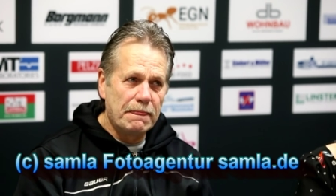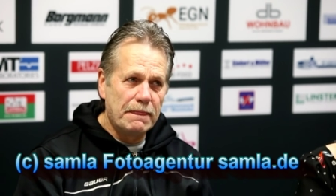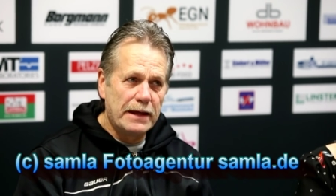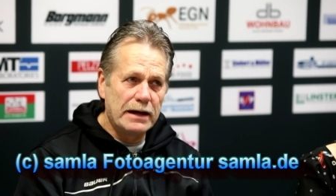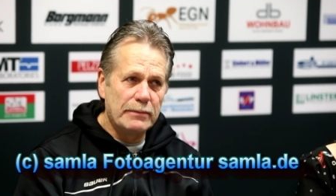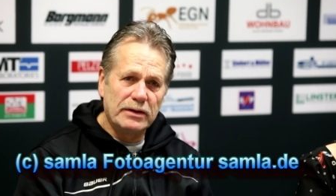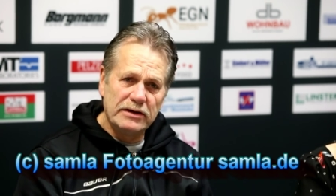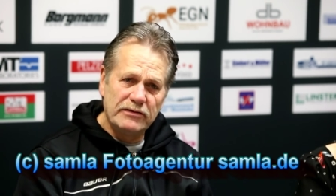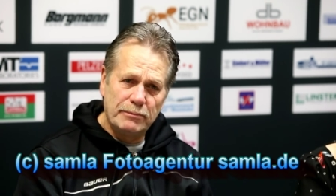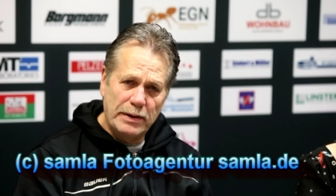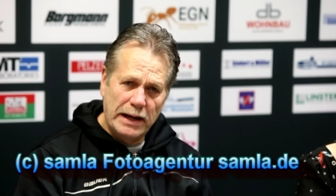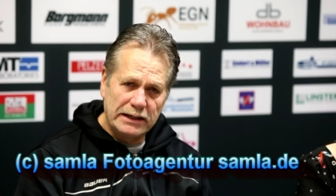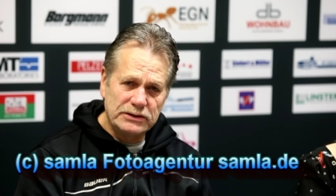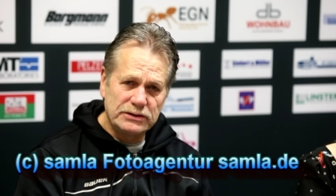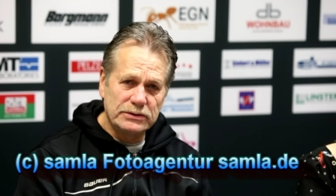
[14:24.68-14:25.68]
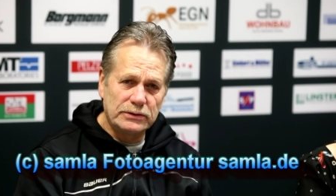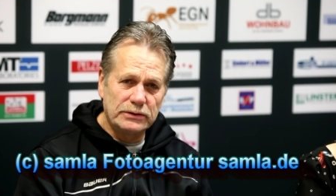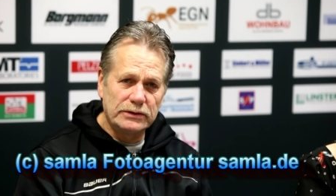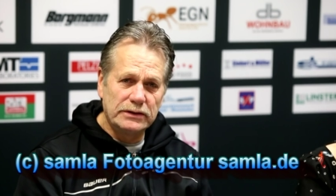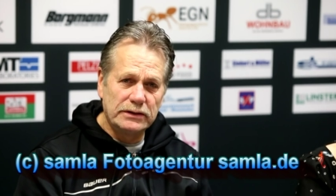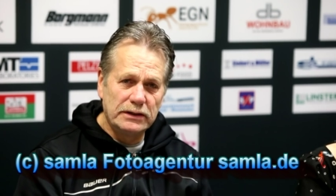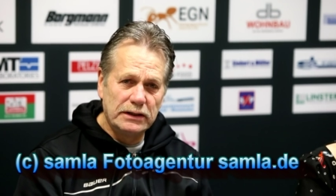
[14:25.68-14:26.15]
and I believe
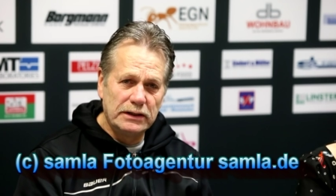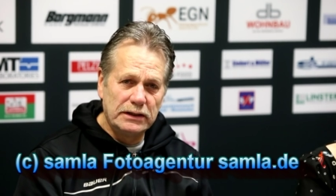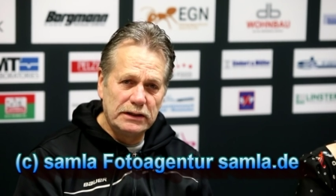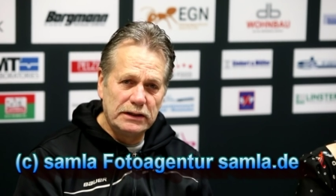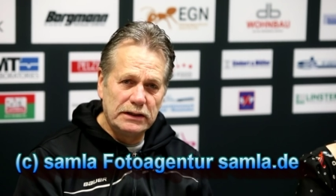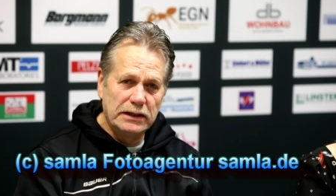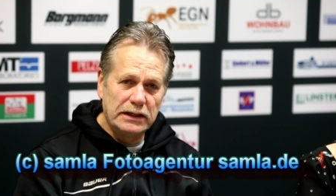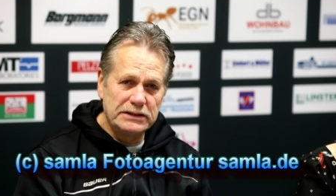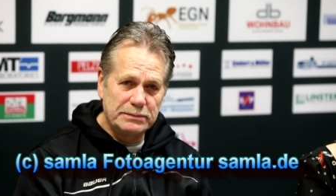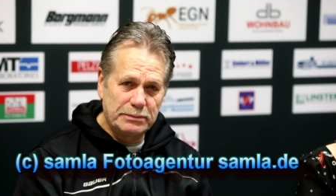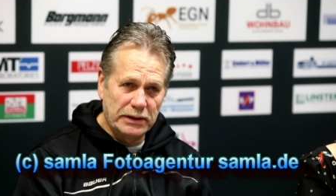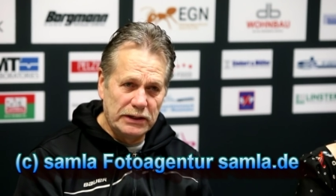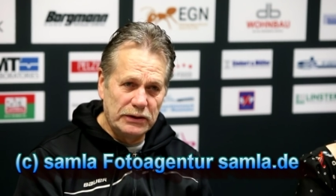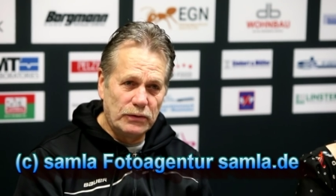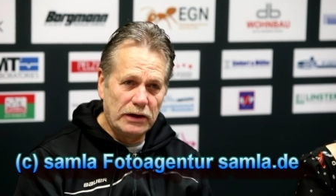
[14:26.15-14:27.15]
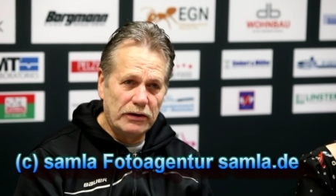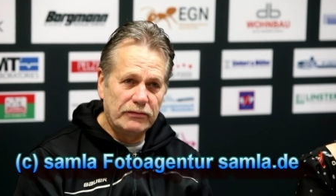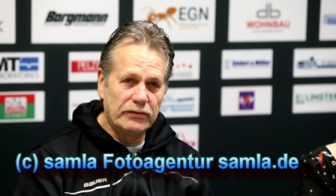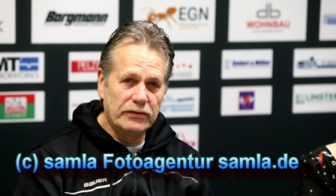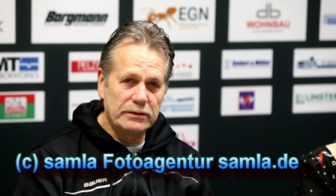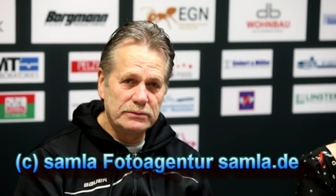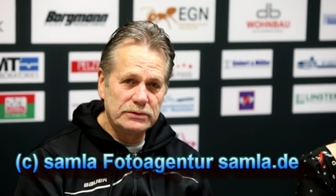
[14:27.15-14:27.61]
Patzold has played well
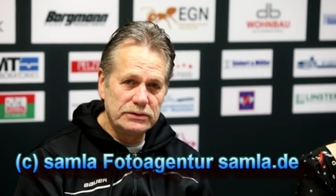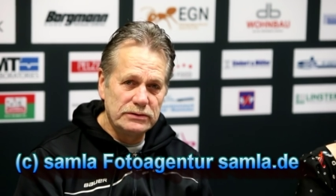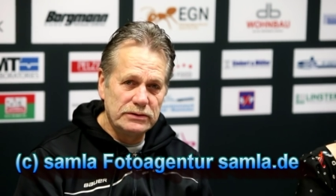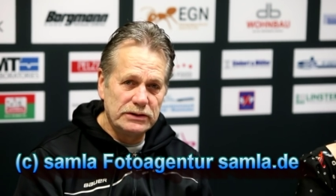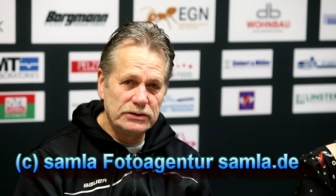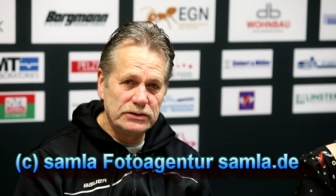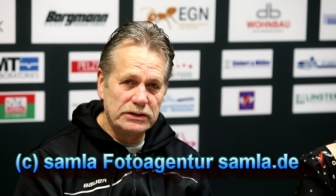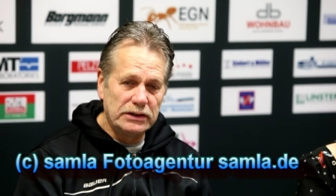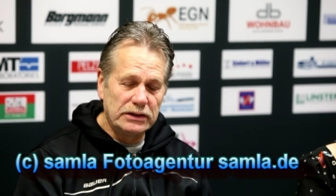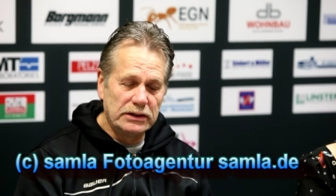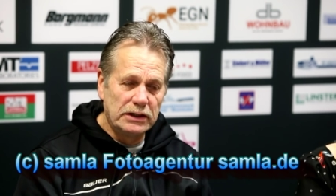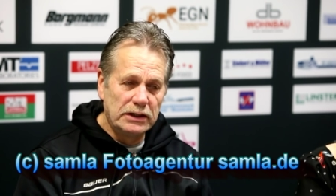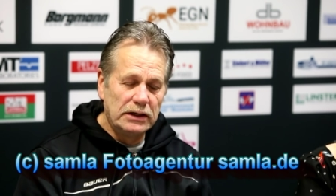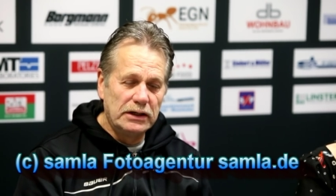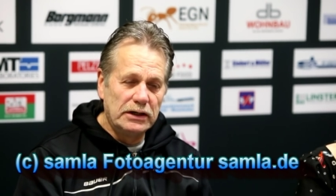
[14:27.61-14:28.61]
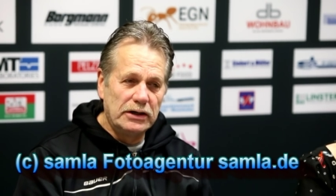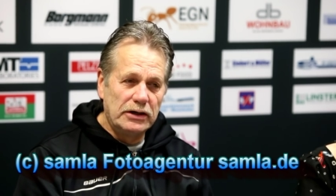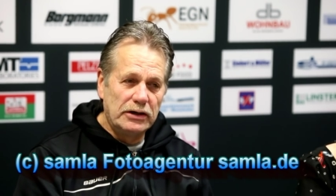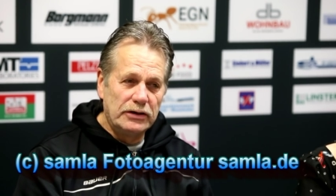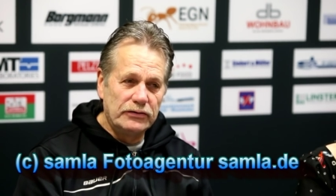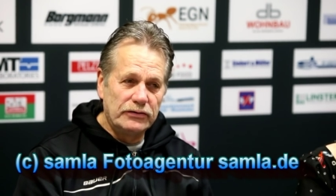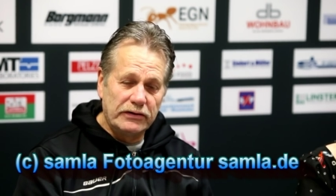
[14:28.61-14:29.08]
for them too this year.
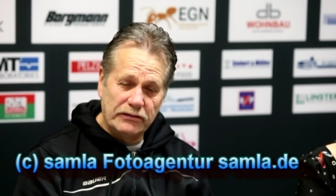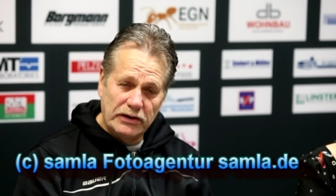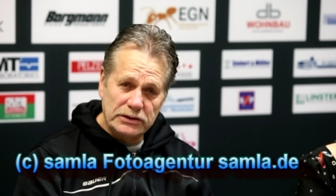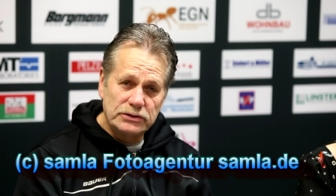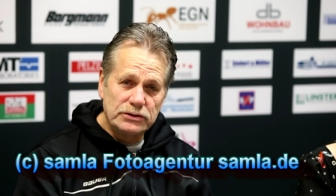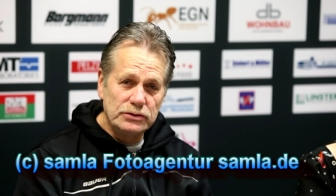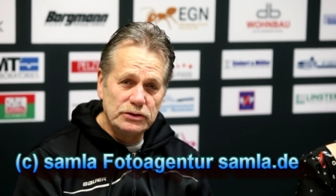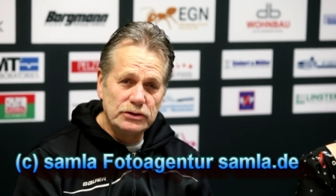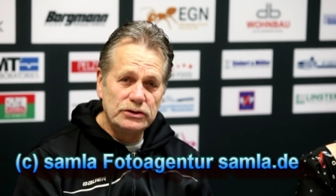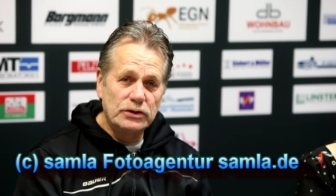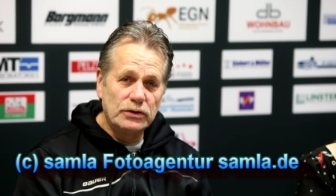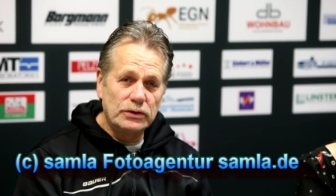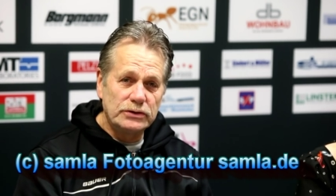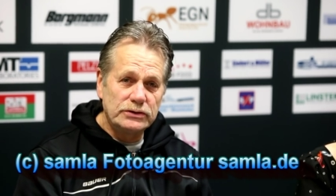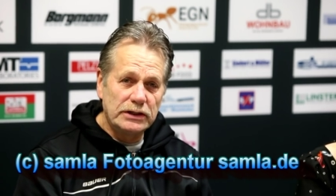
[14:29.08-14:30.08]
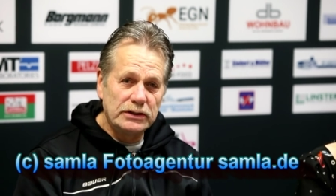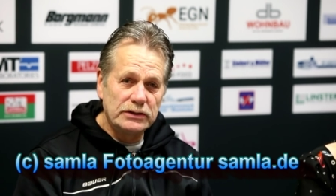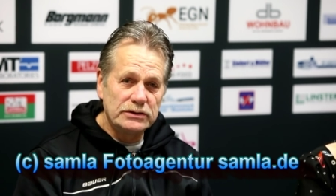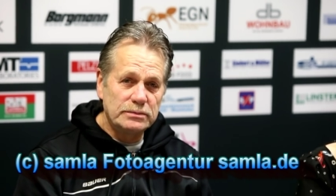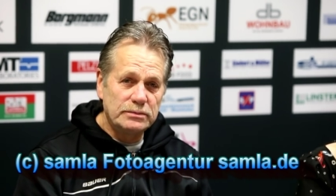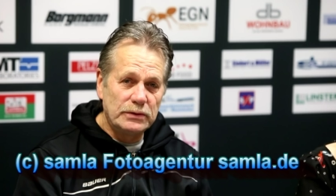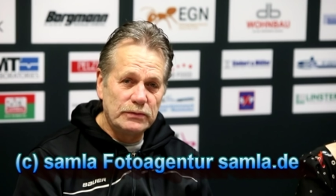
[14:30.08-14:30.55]
So they've got two good
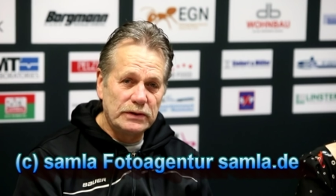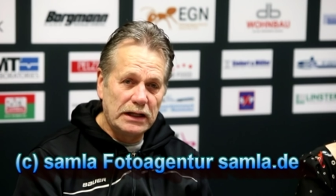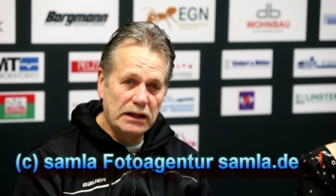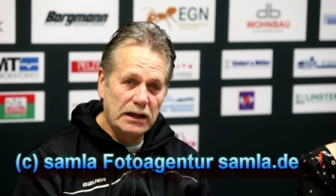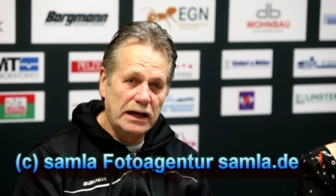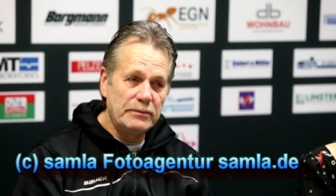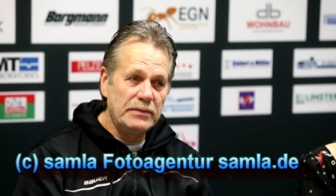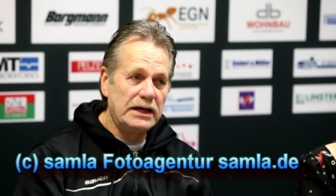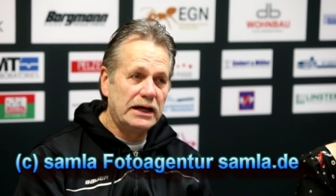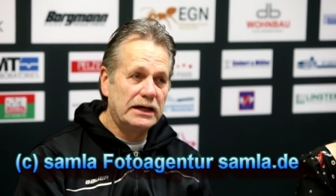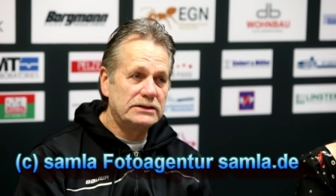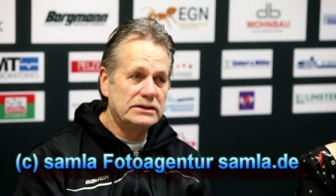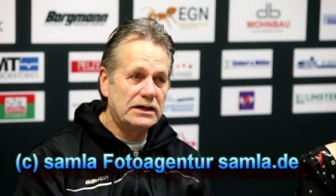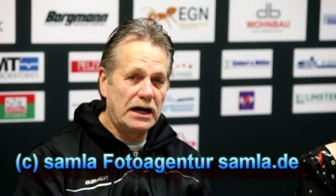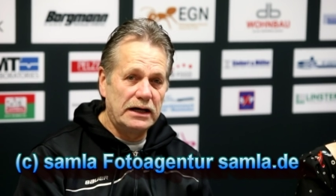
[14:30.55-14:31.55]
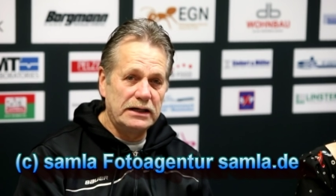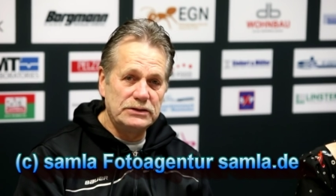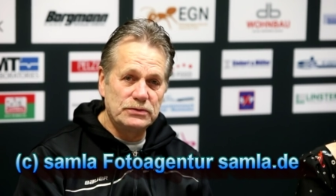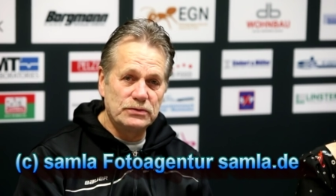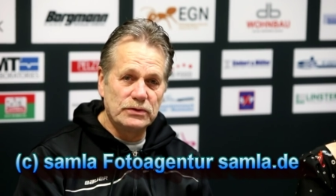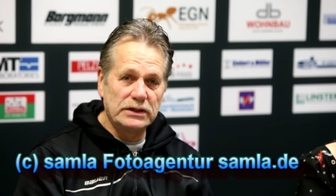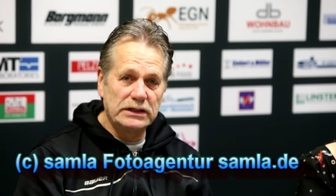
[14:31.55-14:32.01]
goaltenders, but when Climie gets hot,
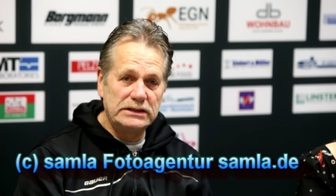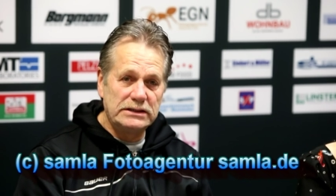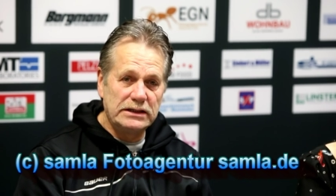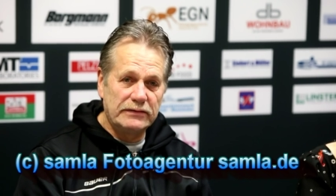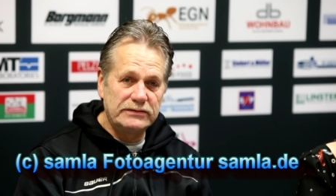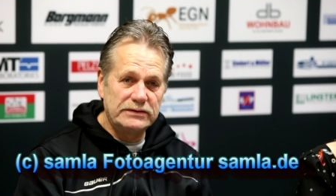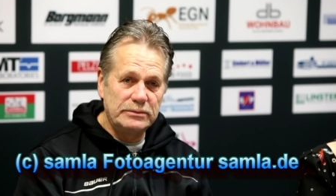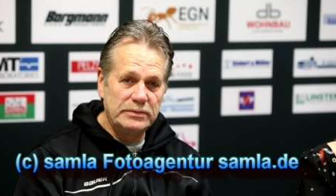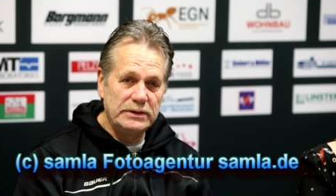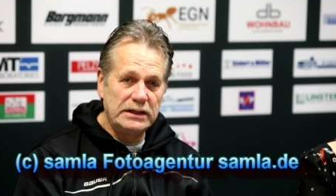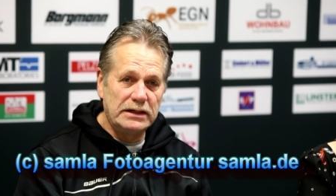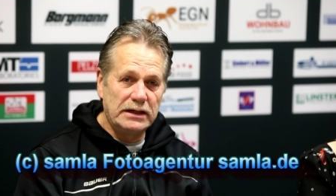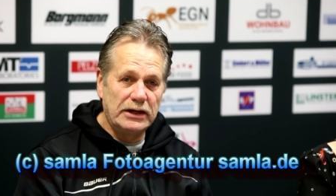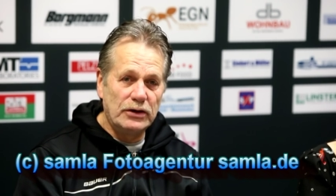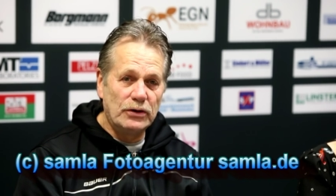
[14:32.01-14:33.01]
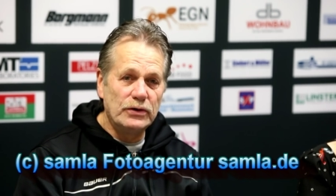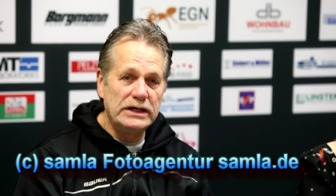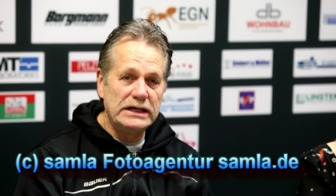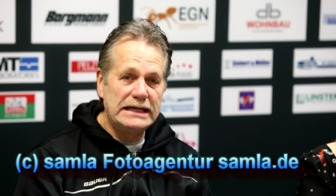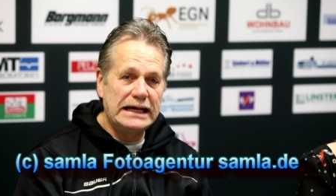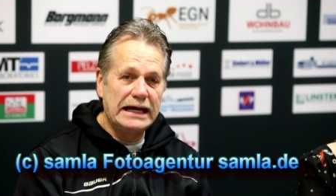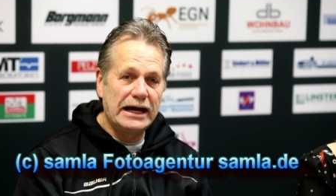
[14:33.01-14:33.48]
he's really tough to beat. And I know
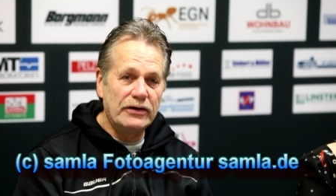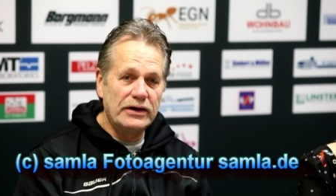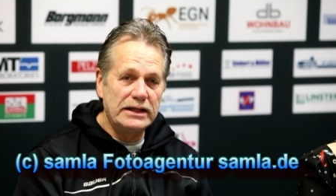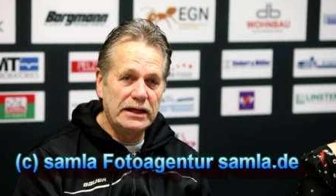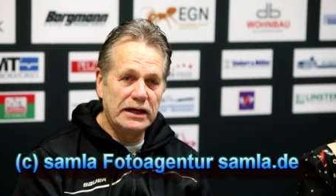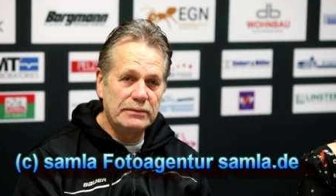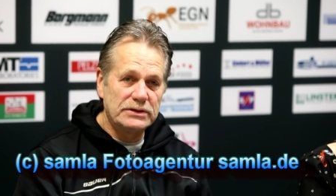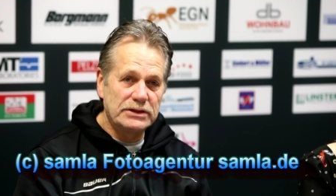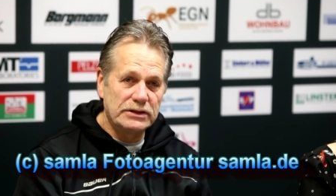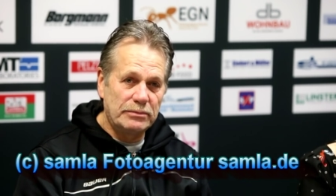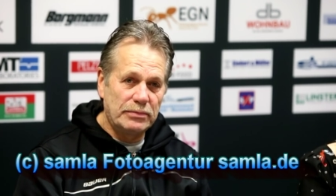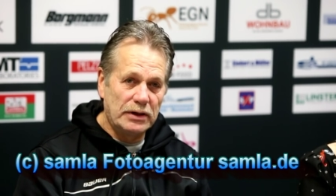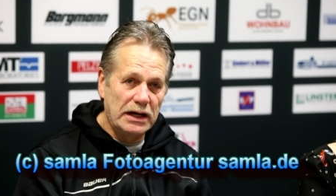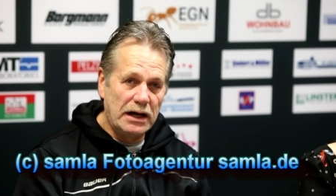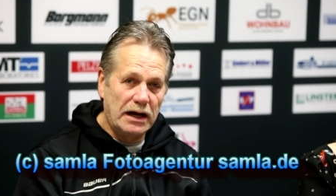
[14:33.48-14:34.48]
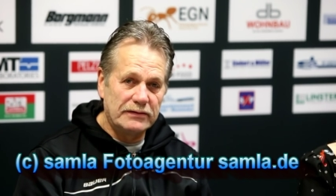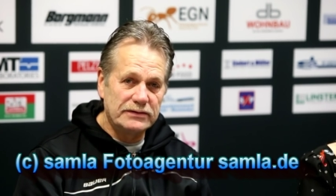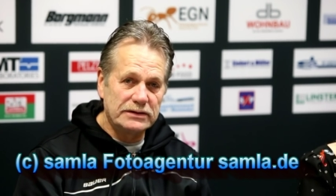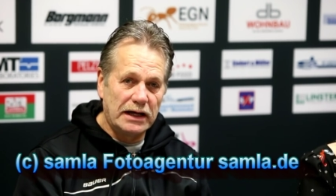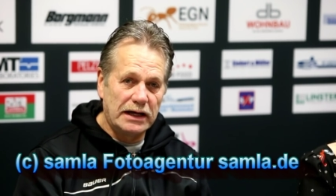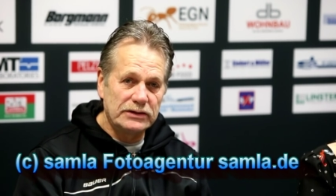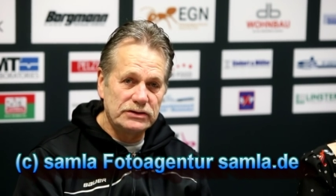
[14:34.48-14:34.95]
he carried them to the
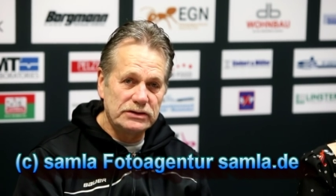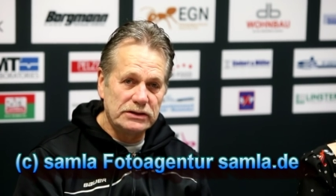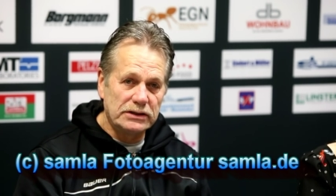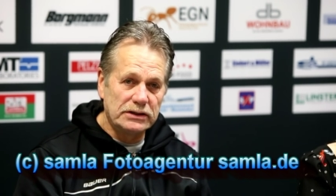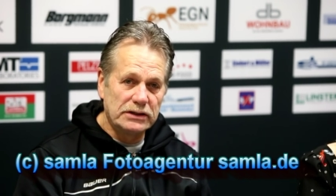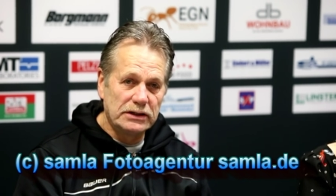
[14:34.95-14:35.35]
playoffs last year.